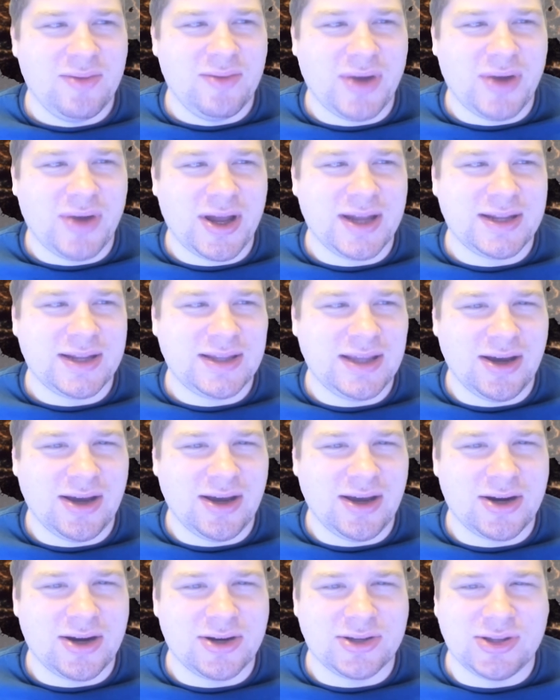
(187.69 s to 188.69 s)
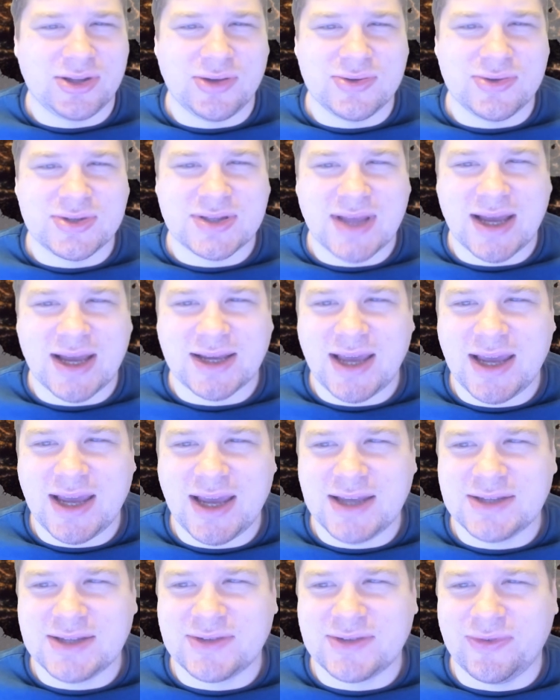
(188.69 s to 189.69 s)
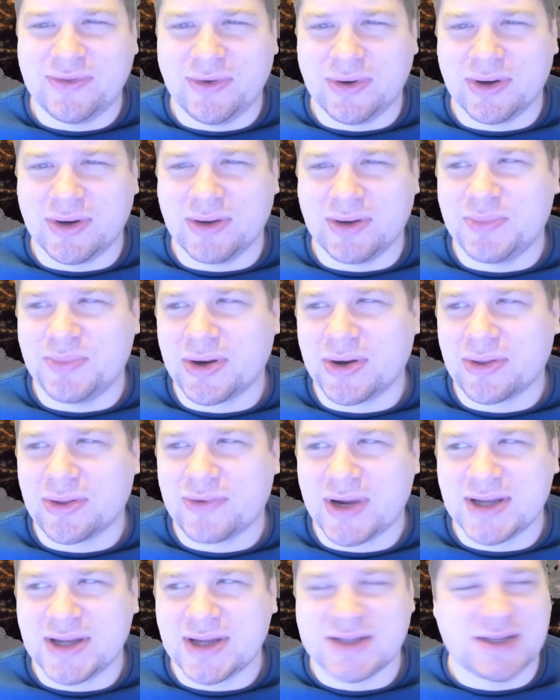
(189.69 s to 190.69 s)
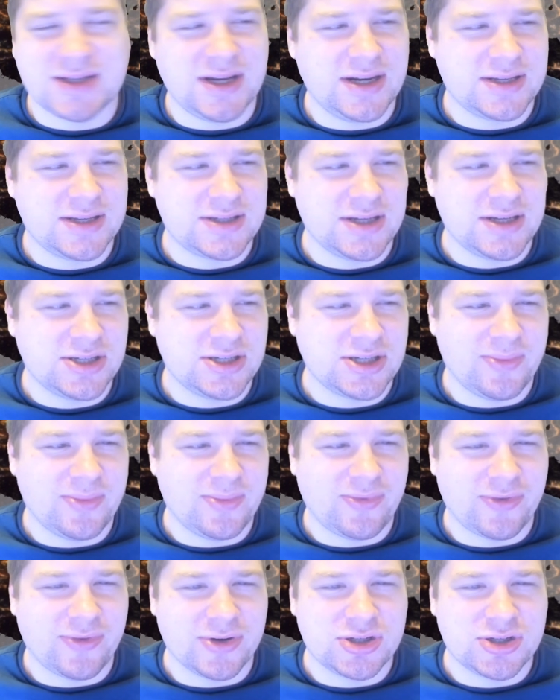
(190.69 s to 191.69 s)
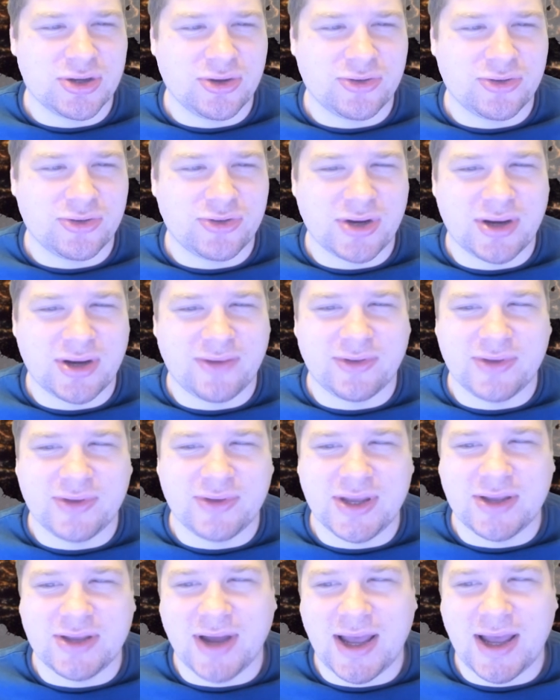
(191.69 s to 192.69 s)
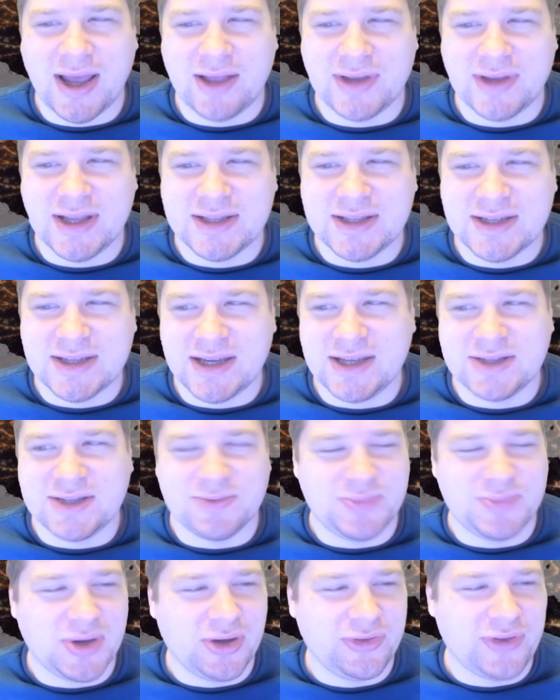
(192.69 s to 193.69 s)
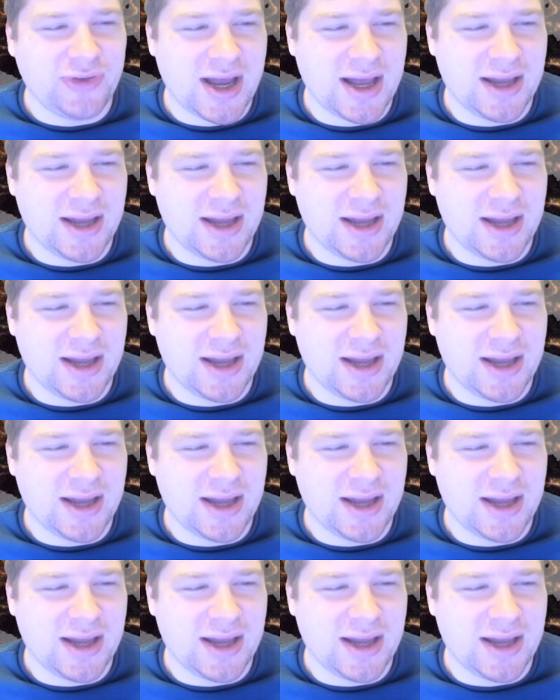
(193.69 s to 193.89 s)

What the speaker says: birthright citizenship for children of illegal aliens is built